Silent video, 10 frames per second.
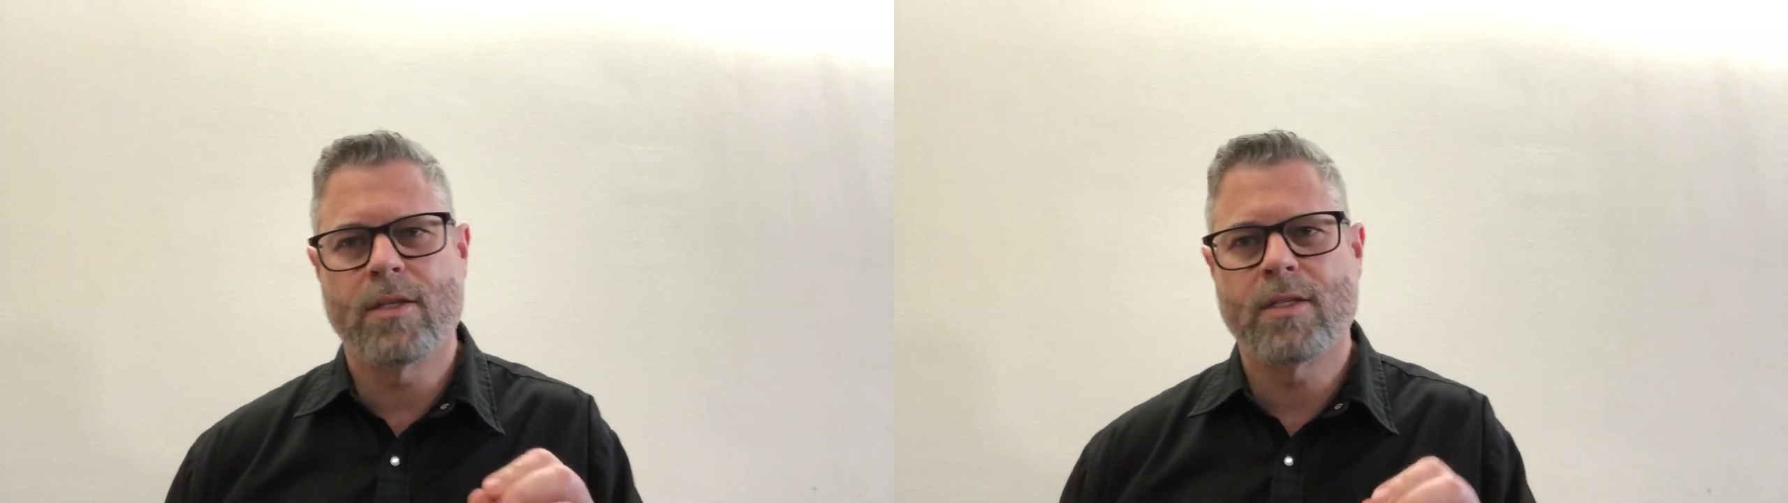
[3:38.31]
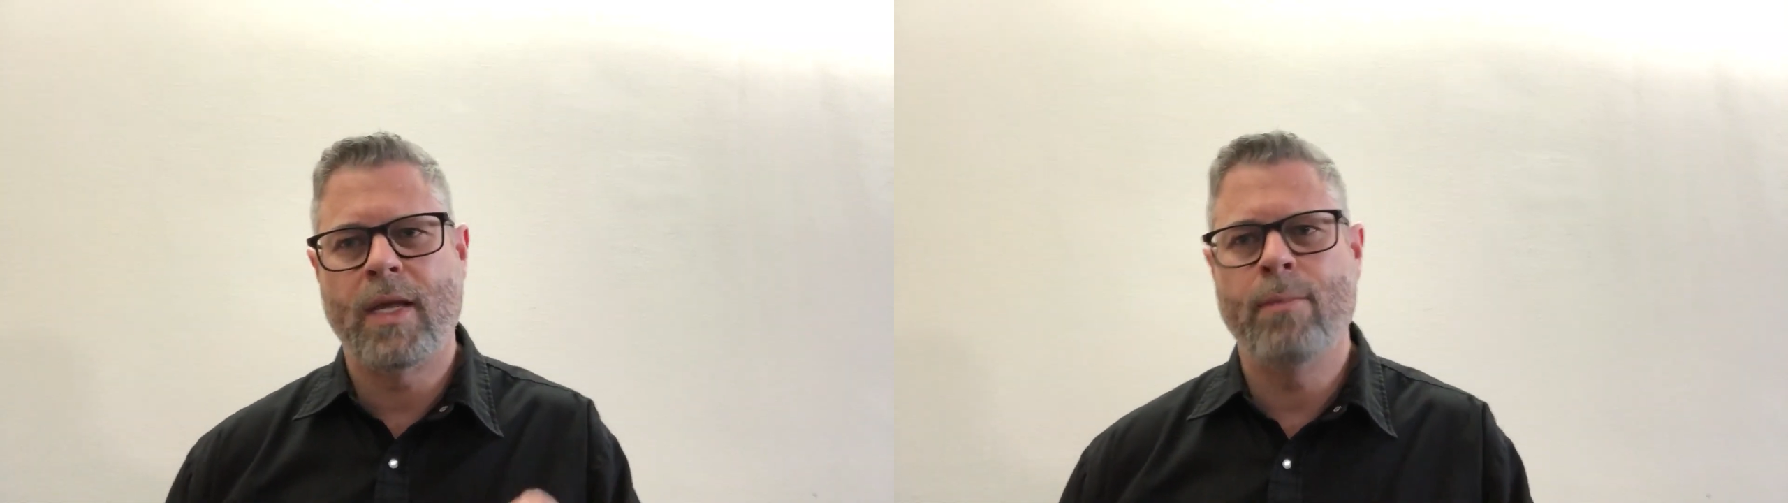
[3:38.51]

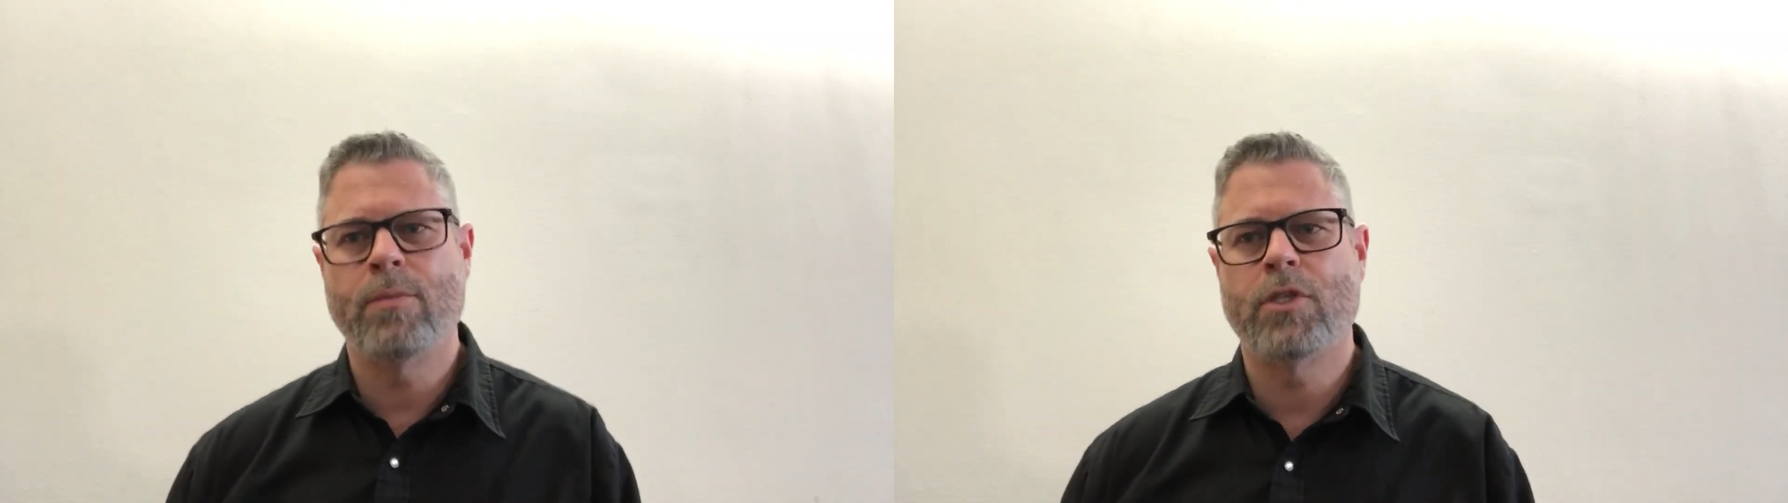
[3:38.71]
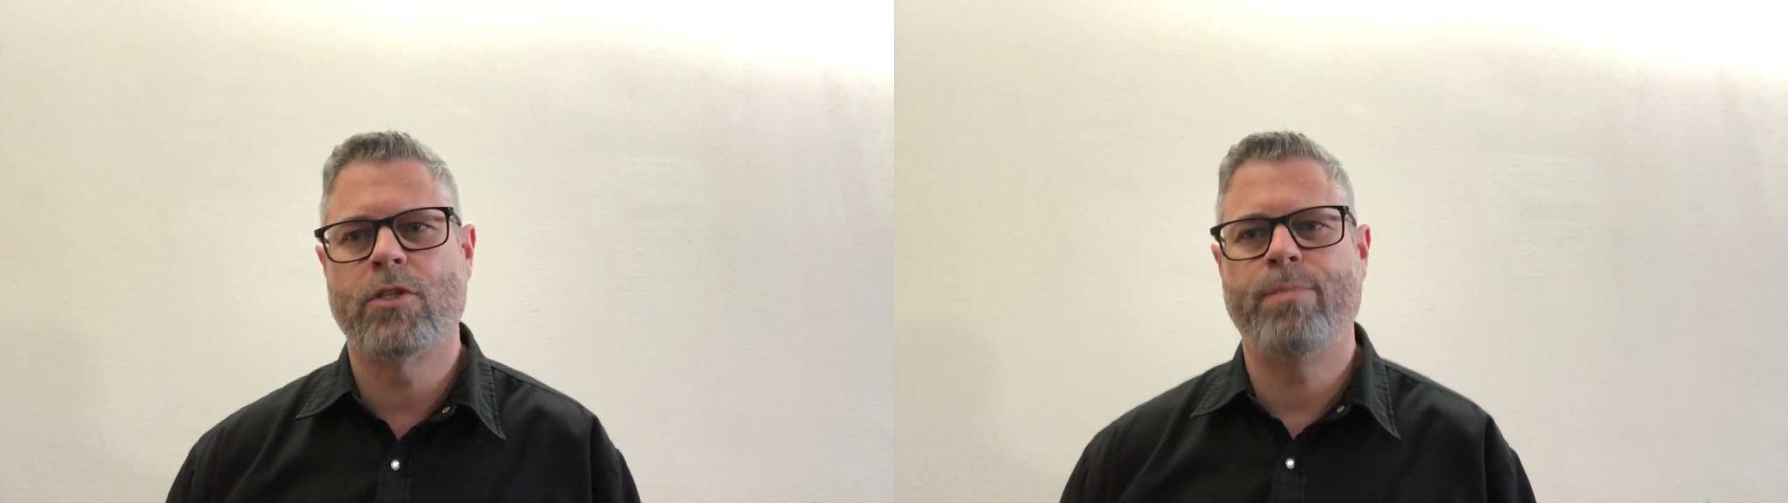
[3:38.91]

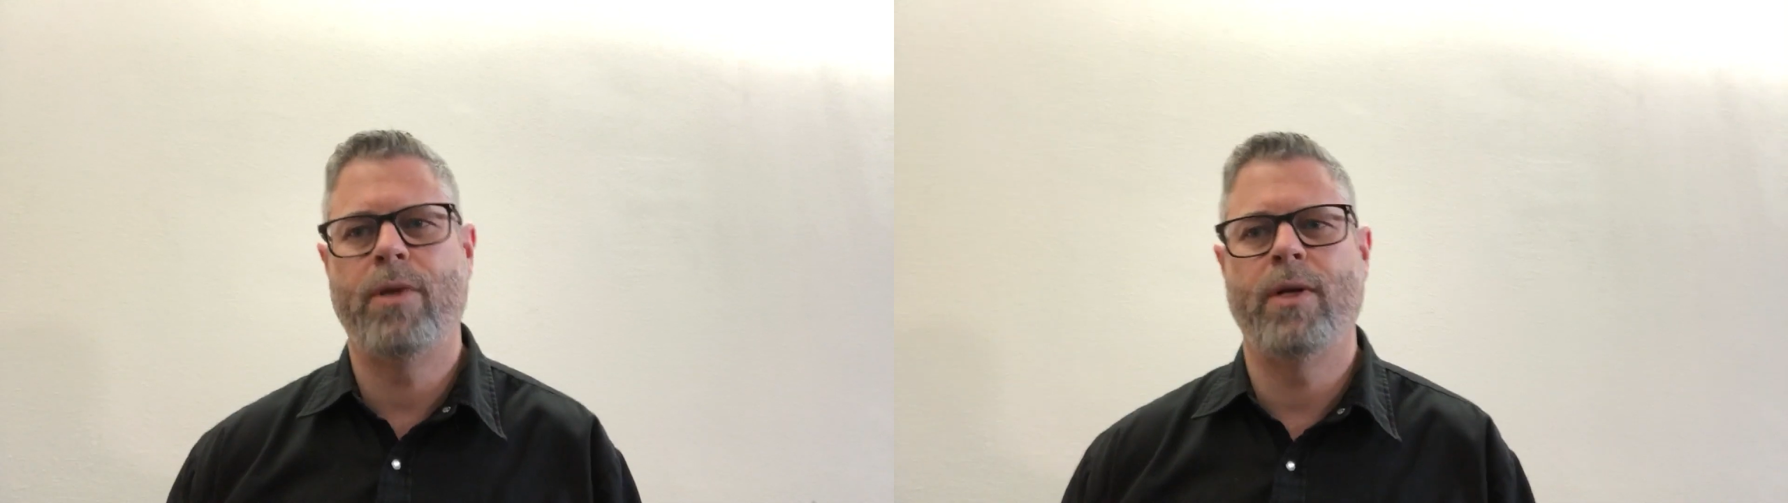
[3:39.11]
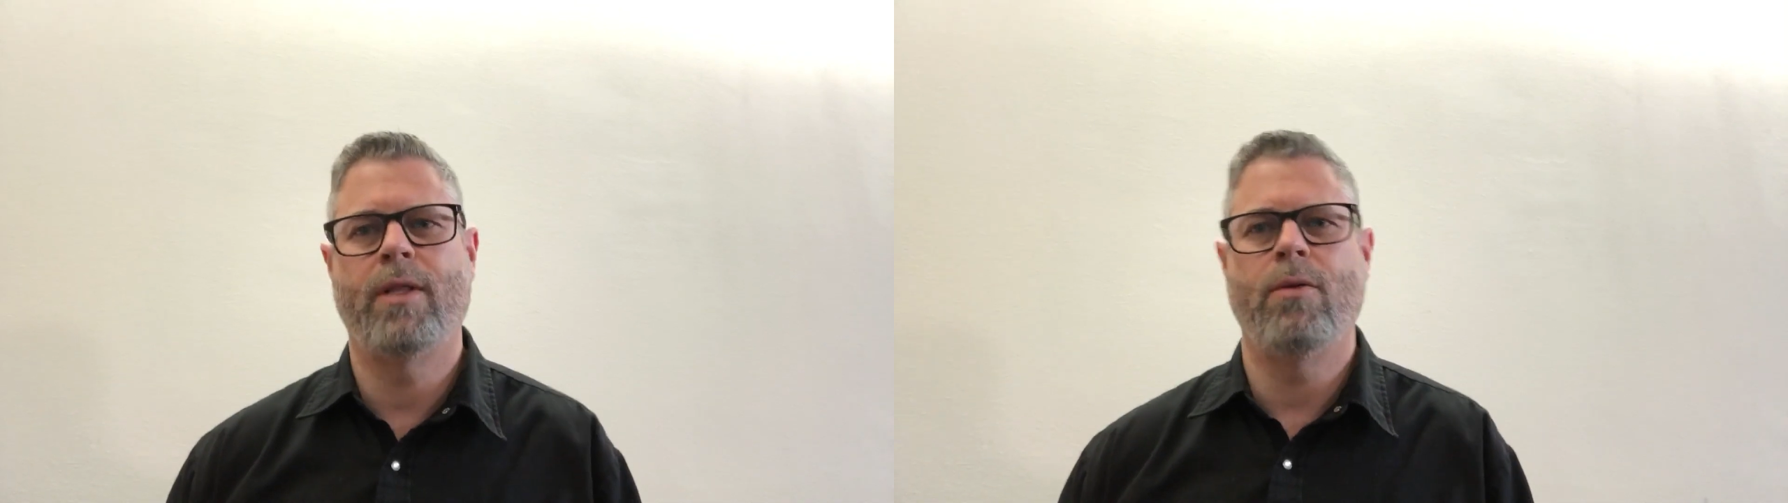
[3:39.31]
same
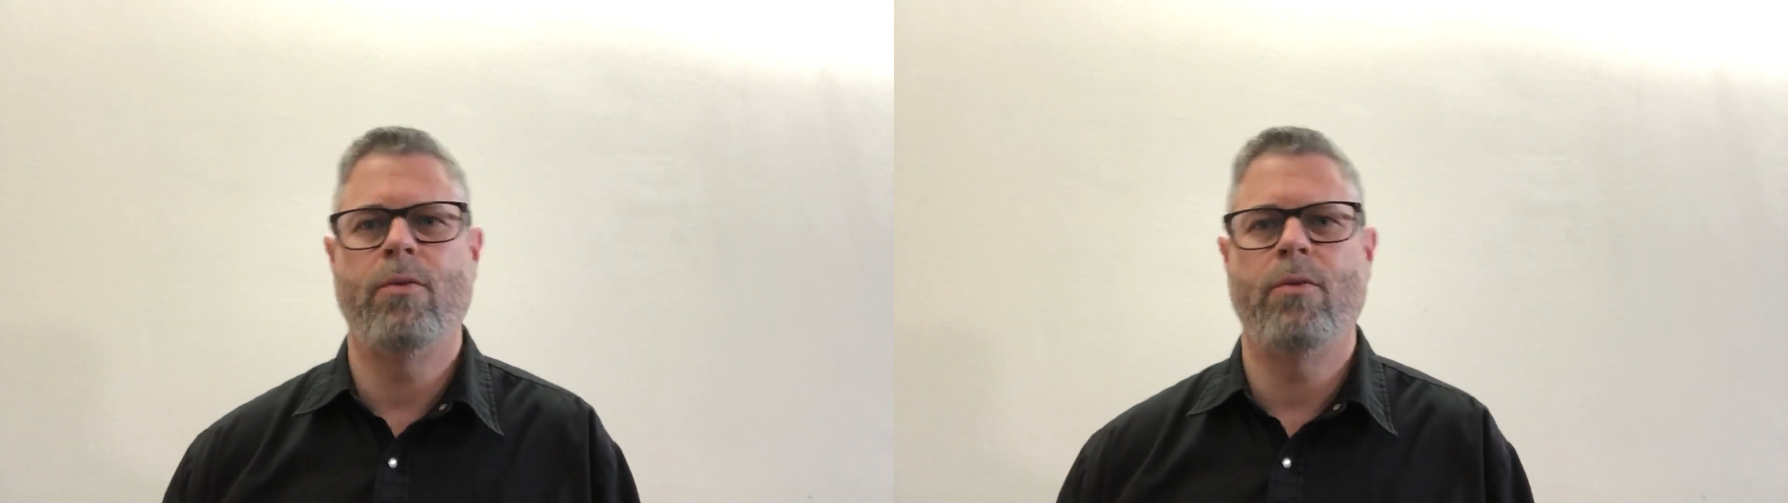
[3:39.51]
spirit that